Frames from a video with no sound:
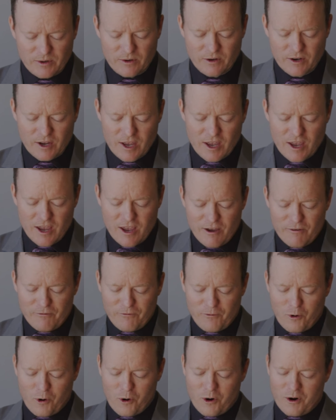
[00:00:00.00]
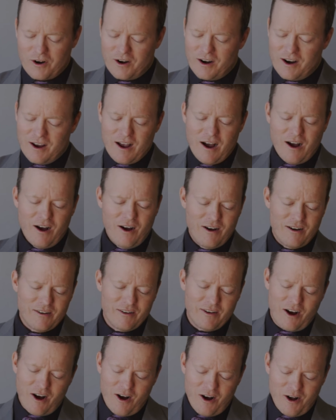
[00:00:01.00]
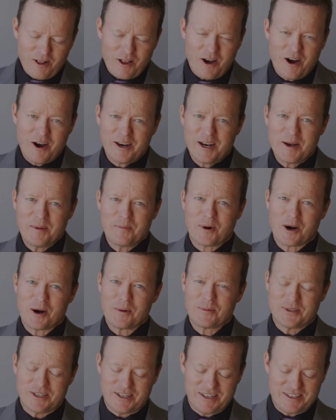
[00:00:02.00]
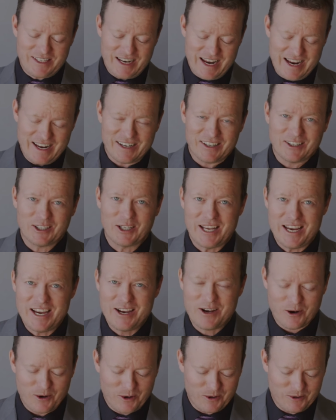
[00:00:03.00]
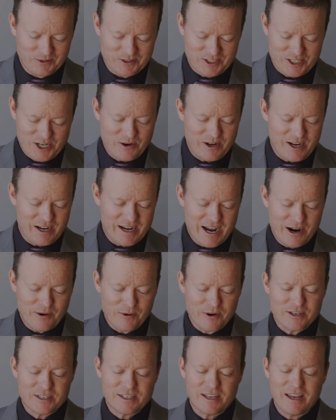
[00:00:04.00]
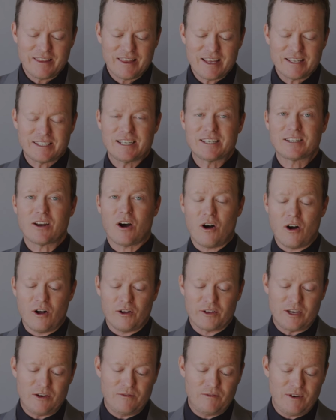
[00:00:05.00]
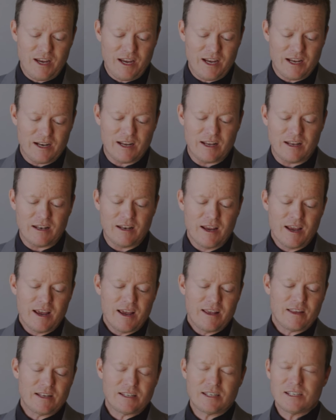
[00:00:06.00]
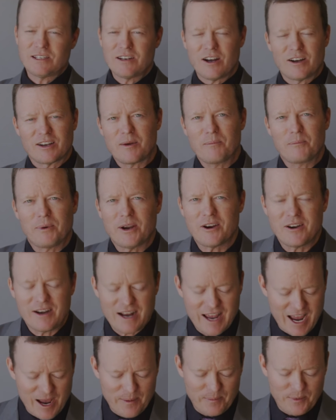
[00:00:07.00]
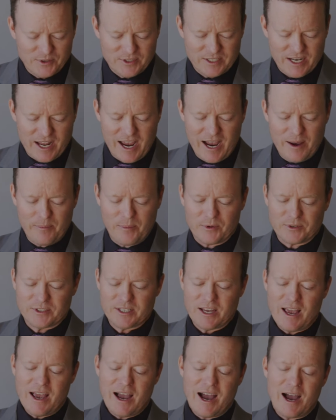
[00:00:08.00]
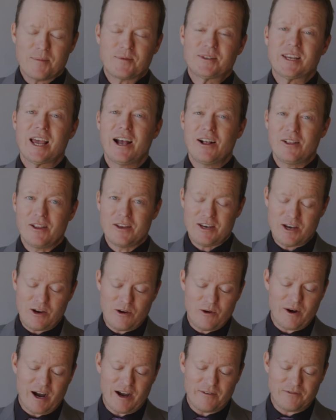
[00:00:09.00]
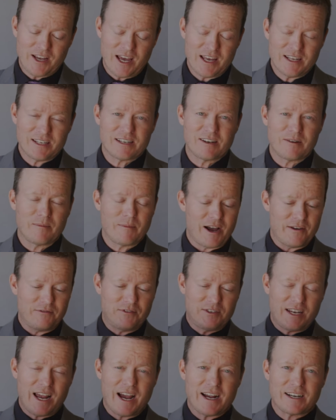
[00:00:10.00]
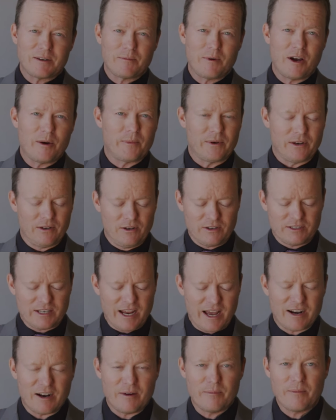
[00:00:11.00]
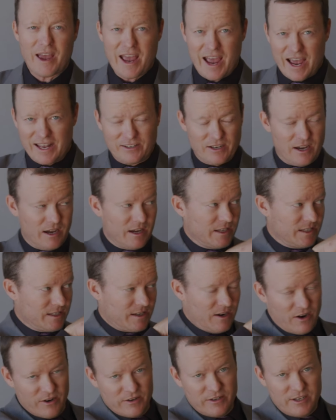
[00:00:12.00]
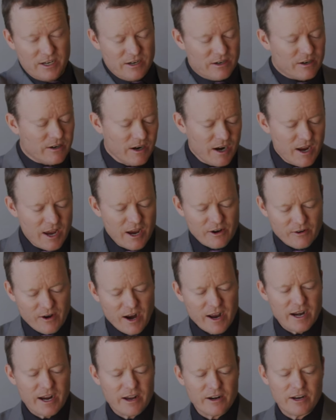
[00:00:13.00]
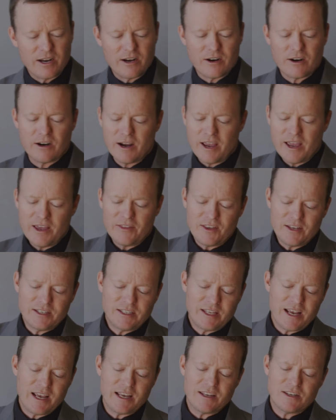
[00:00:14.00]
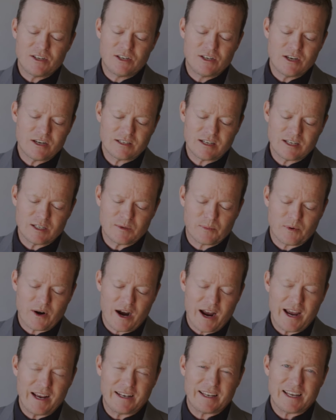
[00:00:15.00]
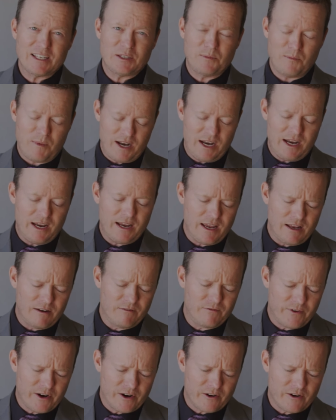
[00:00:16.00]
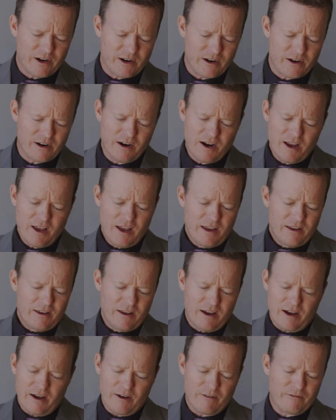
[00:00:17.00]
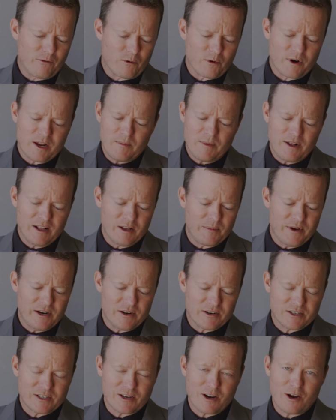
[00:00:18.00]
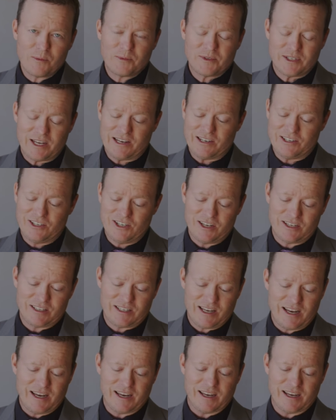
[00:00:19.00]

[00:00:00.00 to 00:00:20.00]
Well, for all hunting purposes in legal shooting hours, this is all you need, and this is not comparing apples to apples. I'm telling you, I've tested them, I've stacked them up and looked at them at dusk on deer right out here. This thing is just as bright as many inferior 40mm scopes. It just